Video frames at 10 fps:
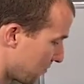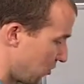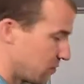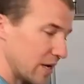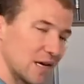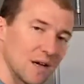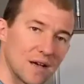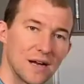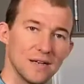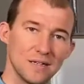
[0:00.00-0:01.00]
but we may
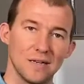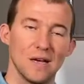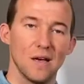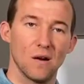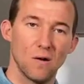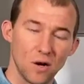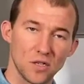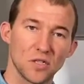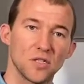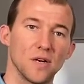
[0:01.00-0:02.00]
get kind of
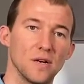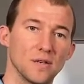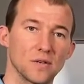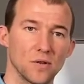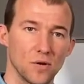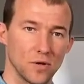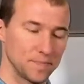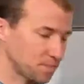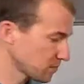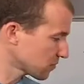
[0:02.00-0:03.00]
large chunk
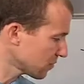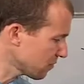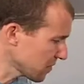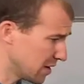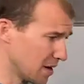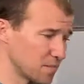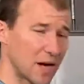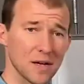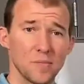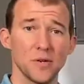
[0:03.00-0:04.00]
or
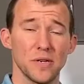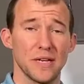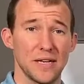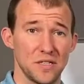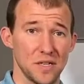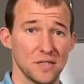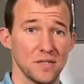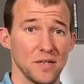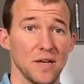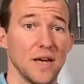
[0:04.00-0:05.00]
not completely
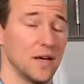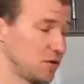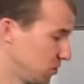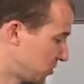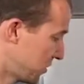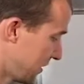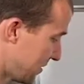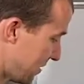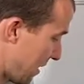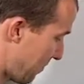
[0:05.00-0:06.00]
digested
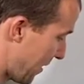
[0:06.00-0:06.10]
nutrients that